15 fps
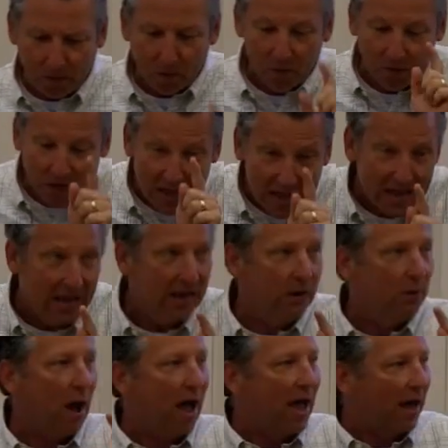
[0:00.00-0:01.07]
then
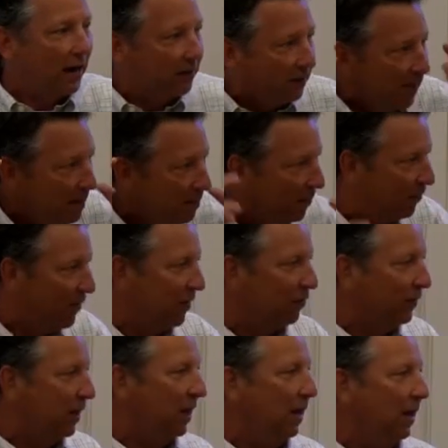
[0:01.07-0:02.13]
I had a team of
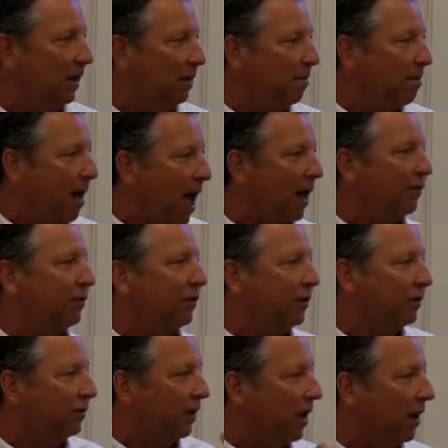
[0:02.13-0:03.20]
15
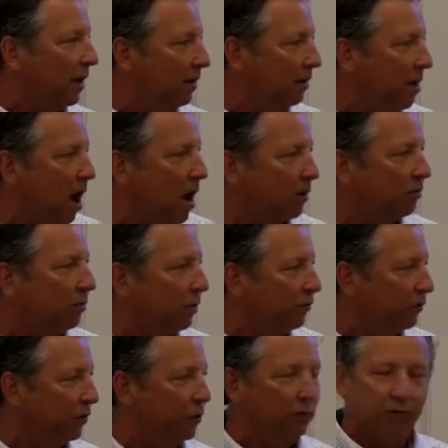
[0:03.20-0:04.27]
master's and doctoral
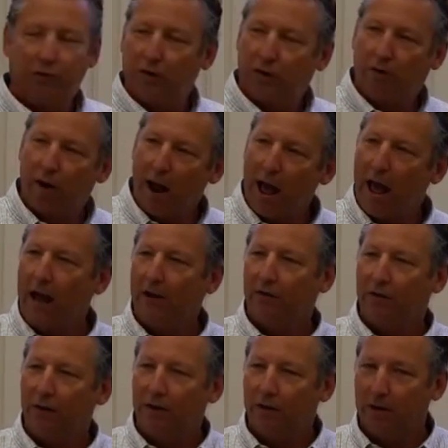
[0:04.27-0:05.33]
students and grads
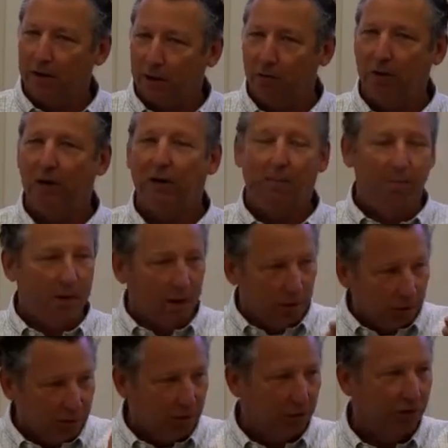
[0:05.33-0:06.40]
that, that, agreed to be on the
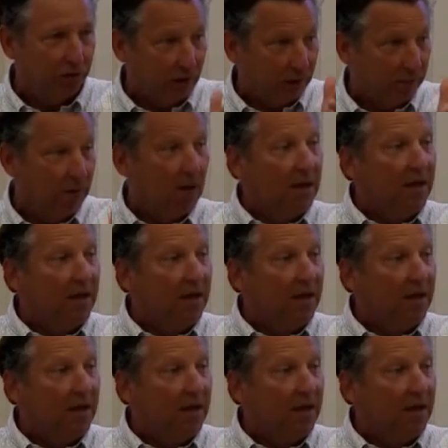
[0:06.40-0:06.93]
research team.